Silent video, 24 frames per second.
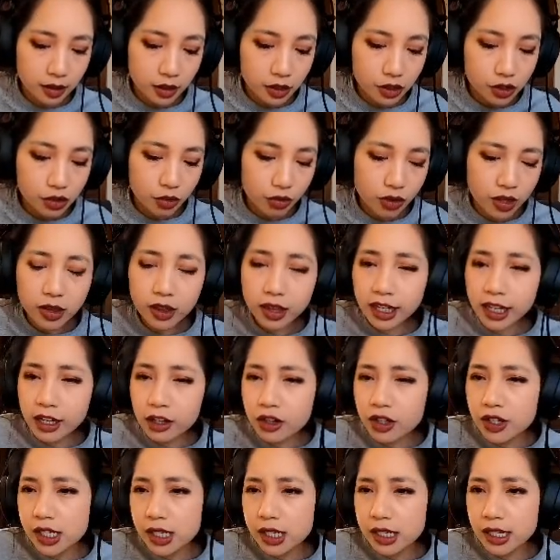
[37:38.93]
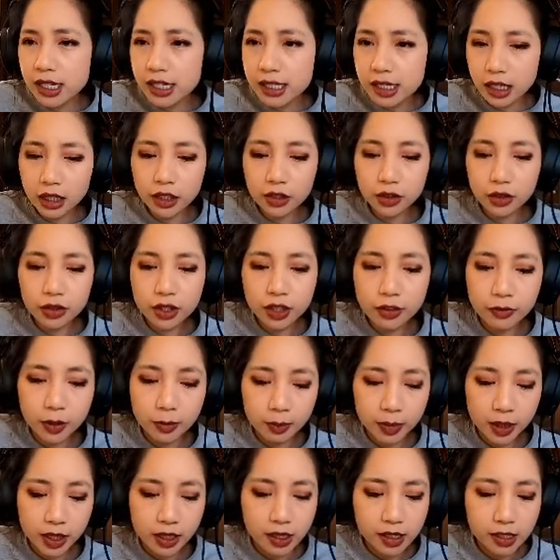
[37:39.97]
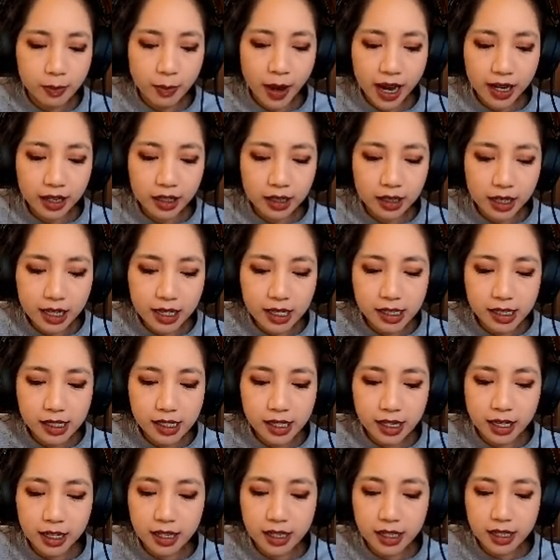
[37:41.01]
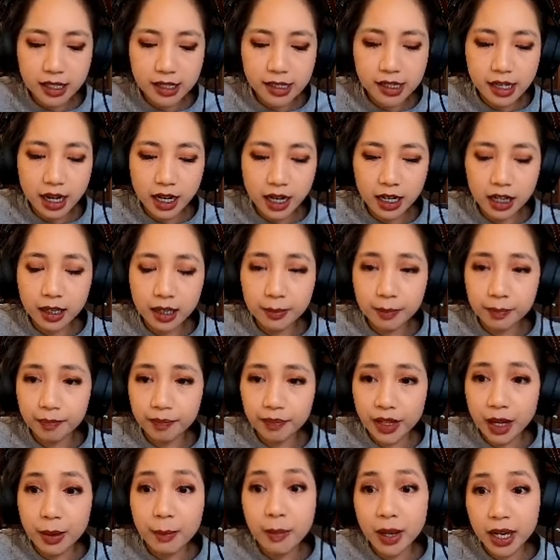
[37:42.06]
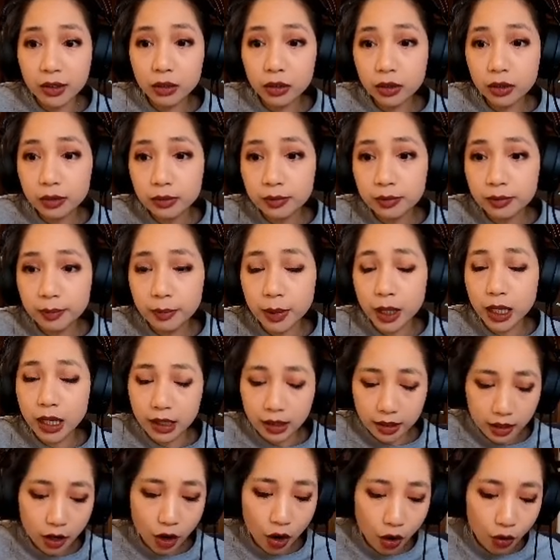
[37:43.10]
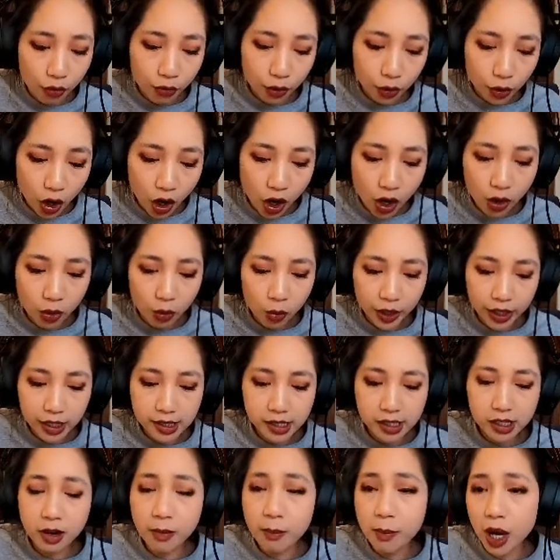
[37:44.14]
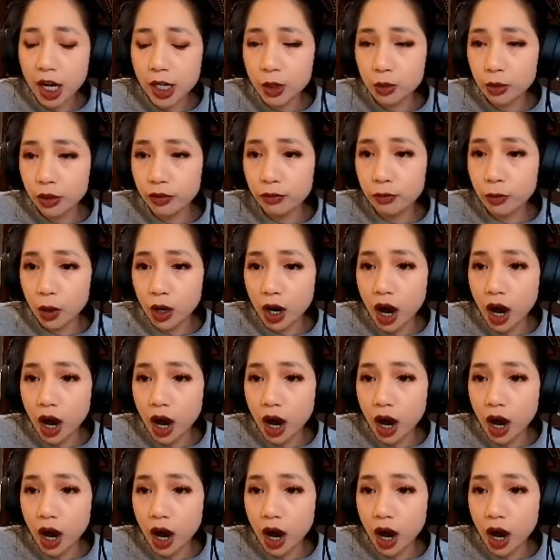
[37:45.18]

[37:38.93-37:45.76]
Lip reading: So here it's a little different because manganese is a metal, but overall, when it's combined with 4